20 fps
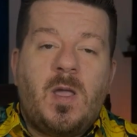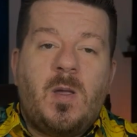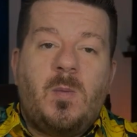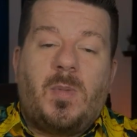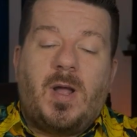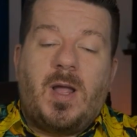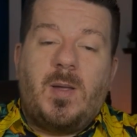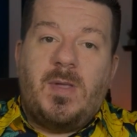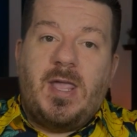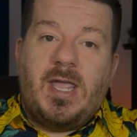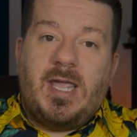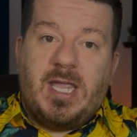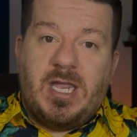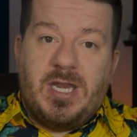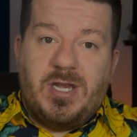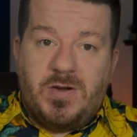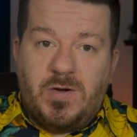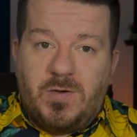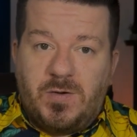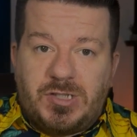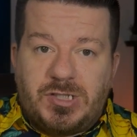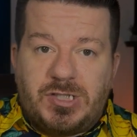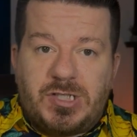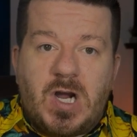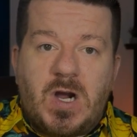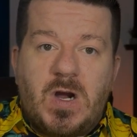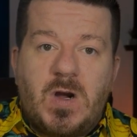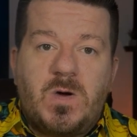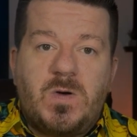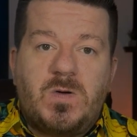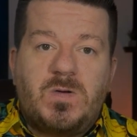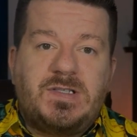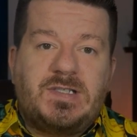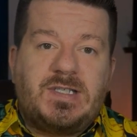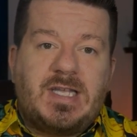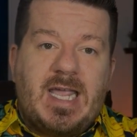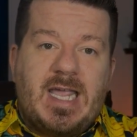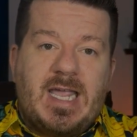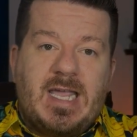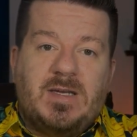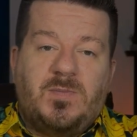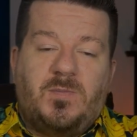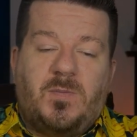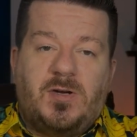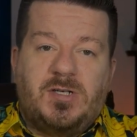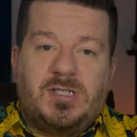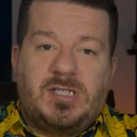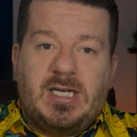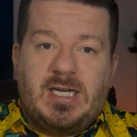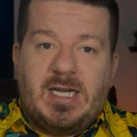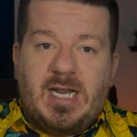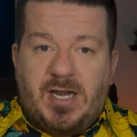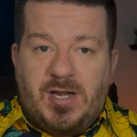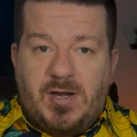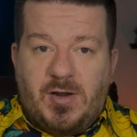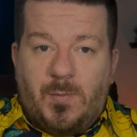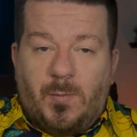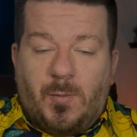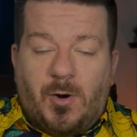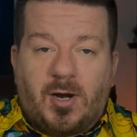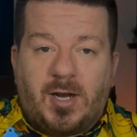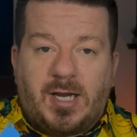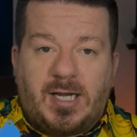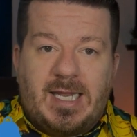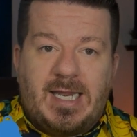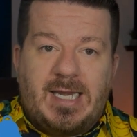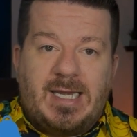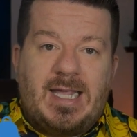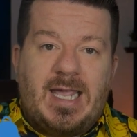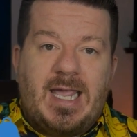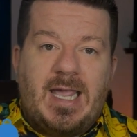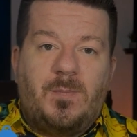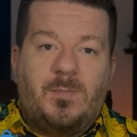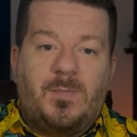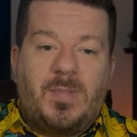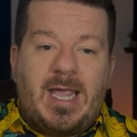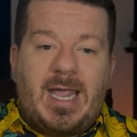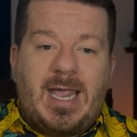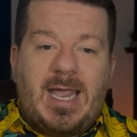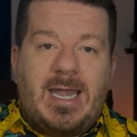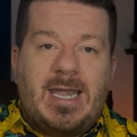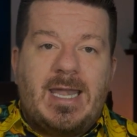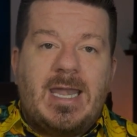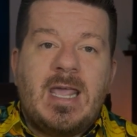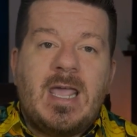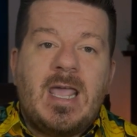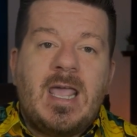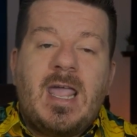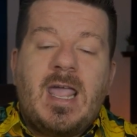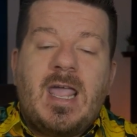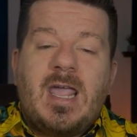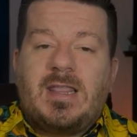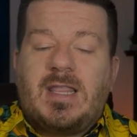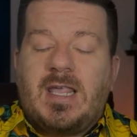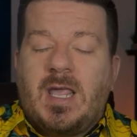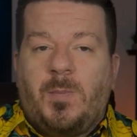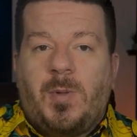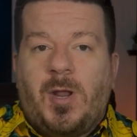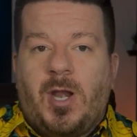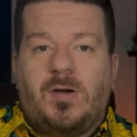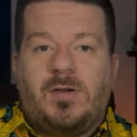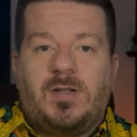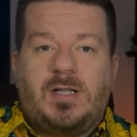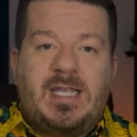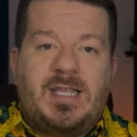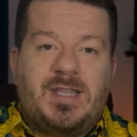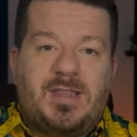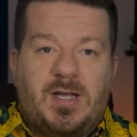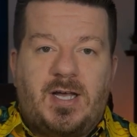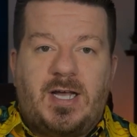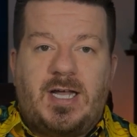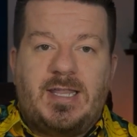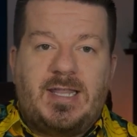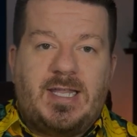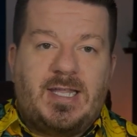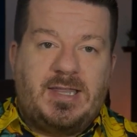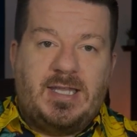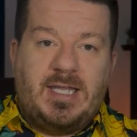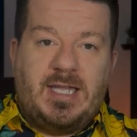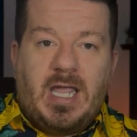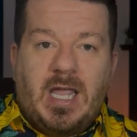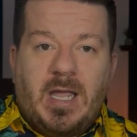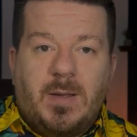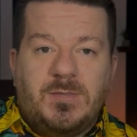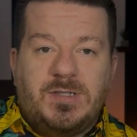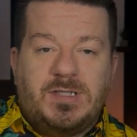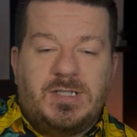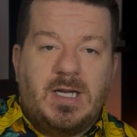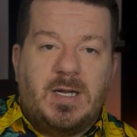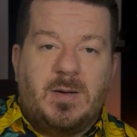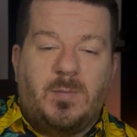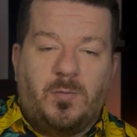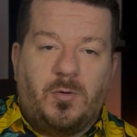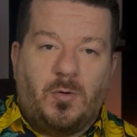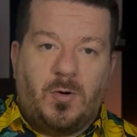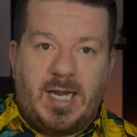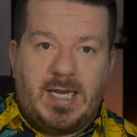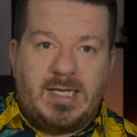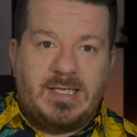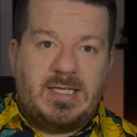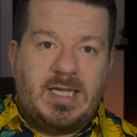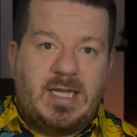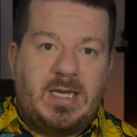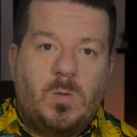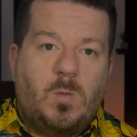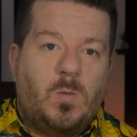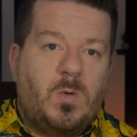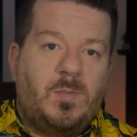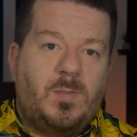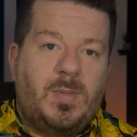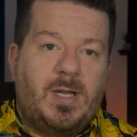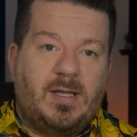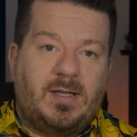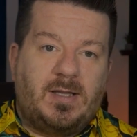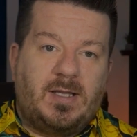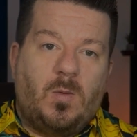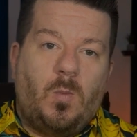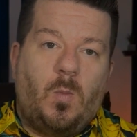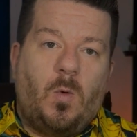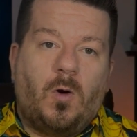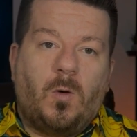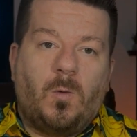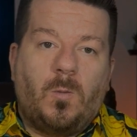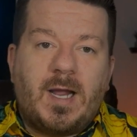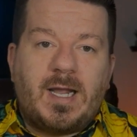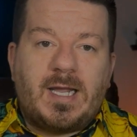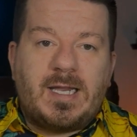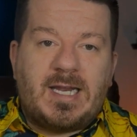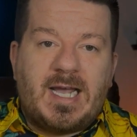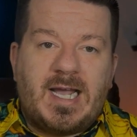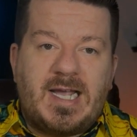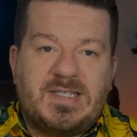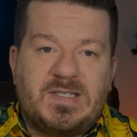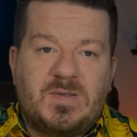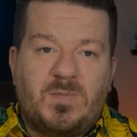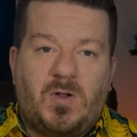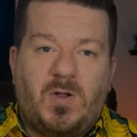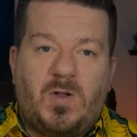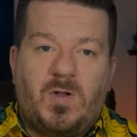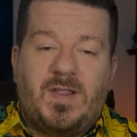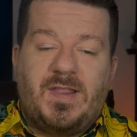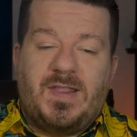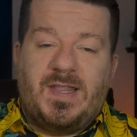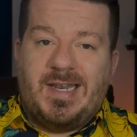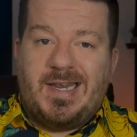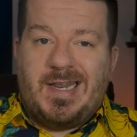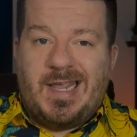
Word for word: by making new shows and pushing a new marketing campaign and they apparently thought that the MGM branding would be a little more recognizable than